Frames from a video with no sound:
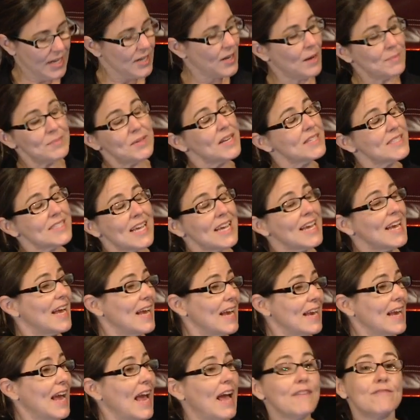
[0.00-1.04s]
I'm not
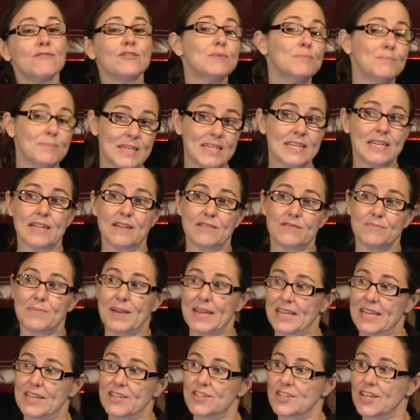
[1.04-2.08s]
saying every minute of
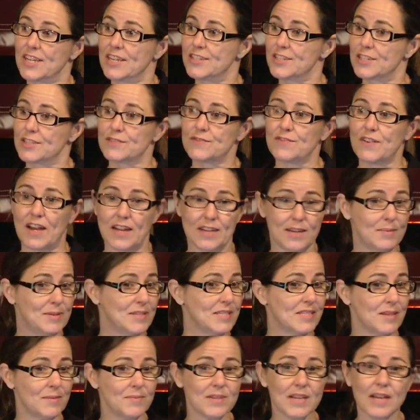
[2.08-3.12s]
making change is fun. I mean,
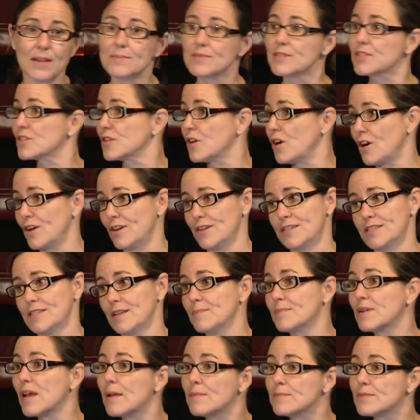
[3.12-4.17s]
sometimes it's hard,
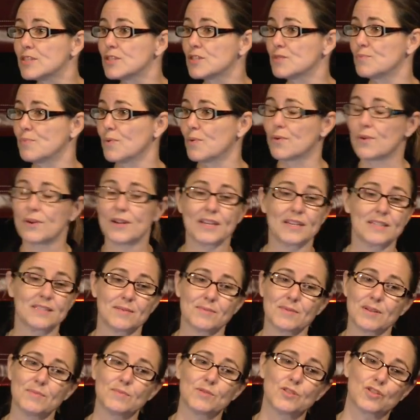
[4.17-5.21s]
sometimes it's boring,
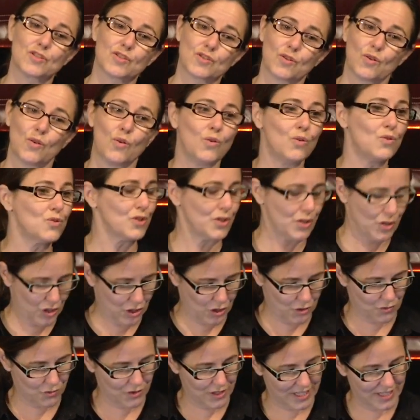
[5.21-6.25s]
sometimes it's cold and
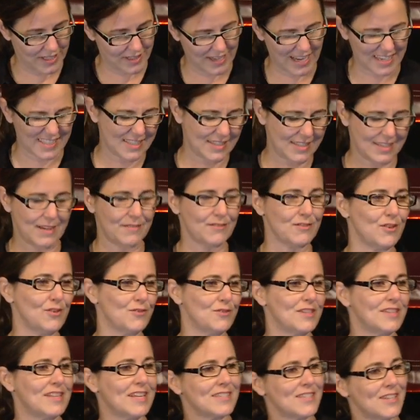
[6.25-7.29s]
lonely. Actually, it's never
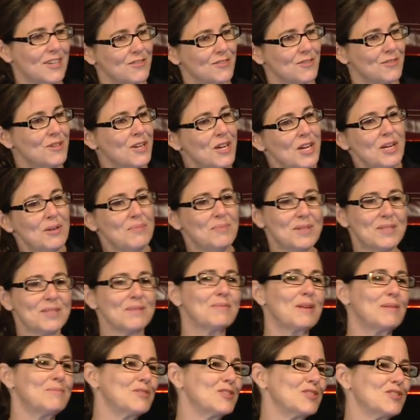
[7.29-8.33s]
lonely, that's not true. But
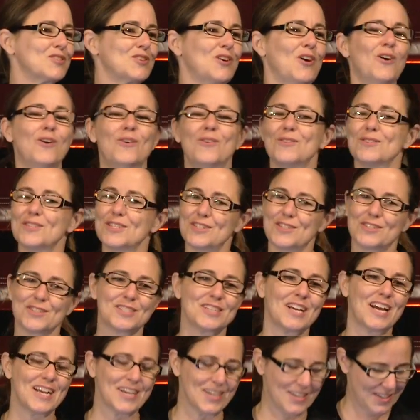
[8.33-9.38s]
sometimes it's cold and you're
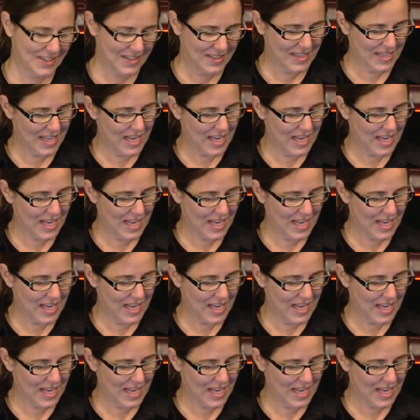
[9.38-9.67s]
tired.